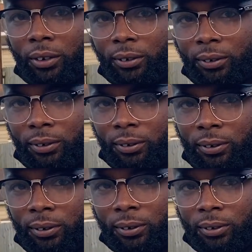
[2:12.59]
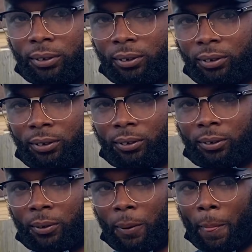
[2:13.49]
You know what I'm saying? So,
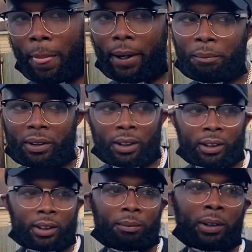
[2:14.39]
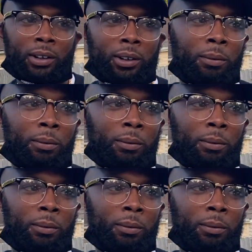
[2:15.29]
uh, where, where does that come from?